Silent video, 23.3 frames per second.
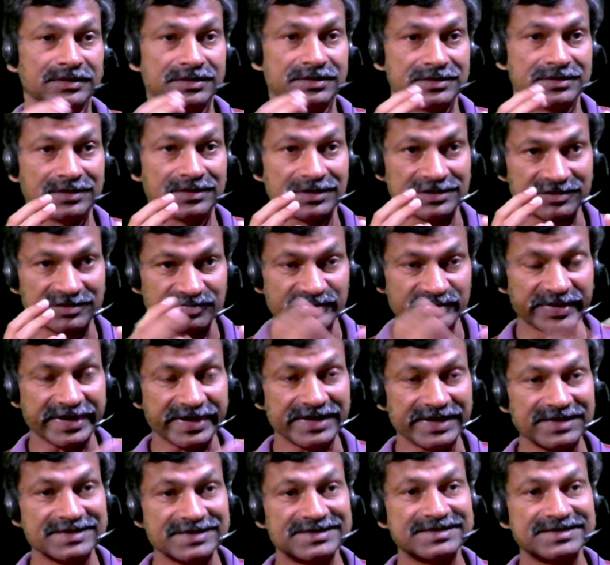the
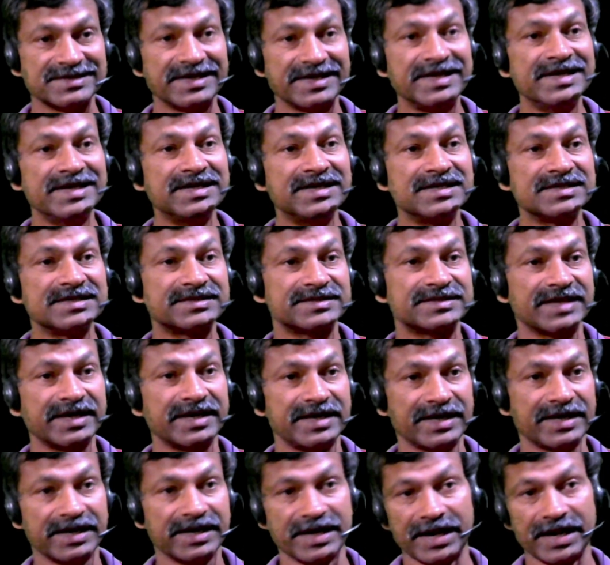space
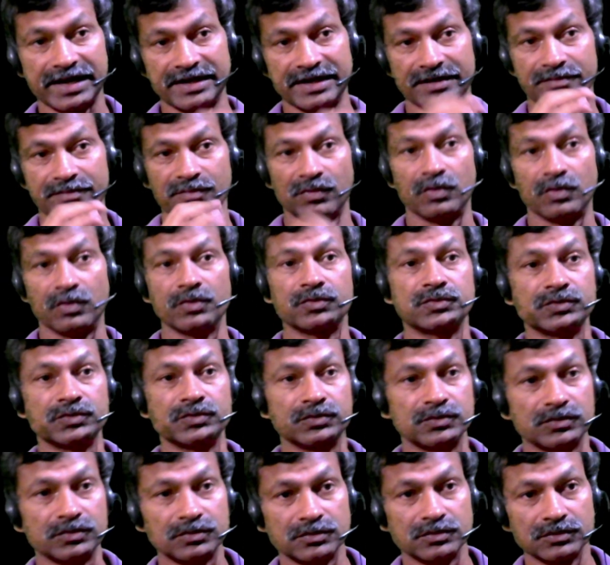inside an atom
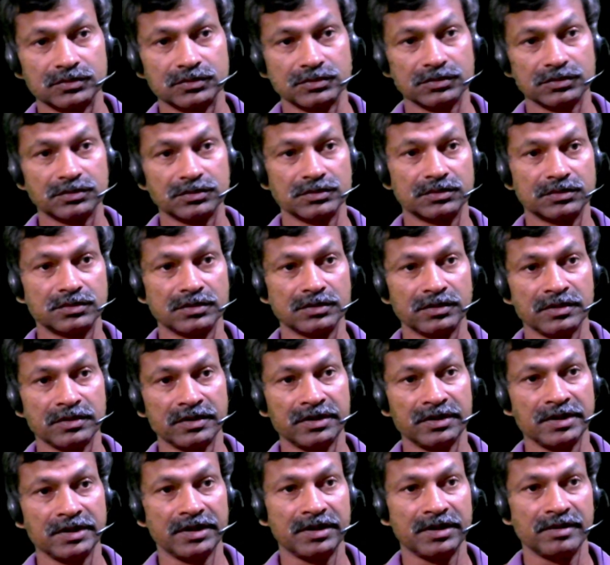also
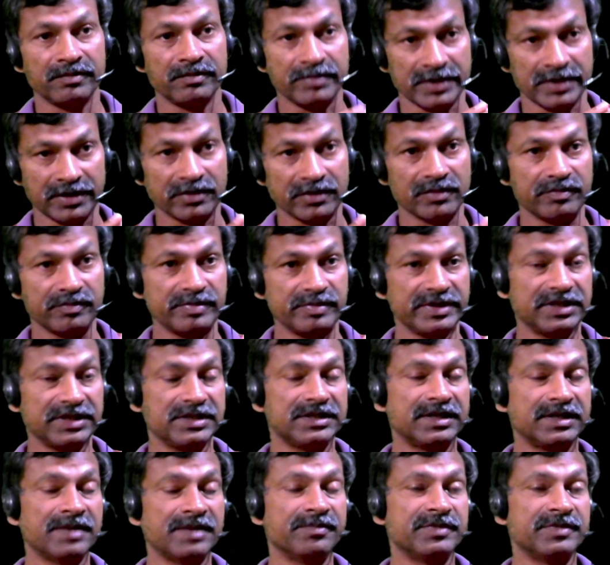may not be
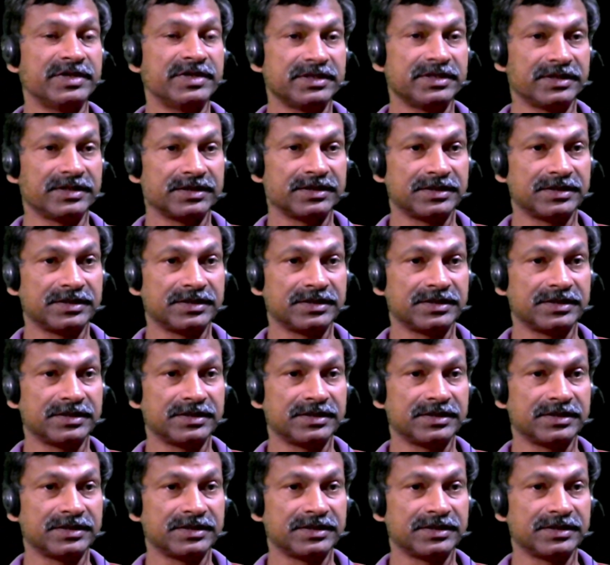empty.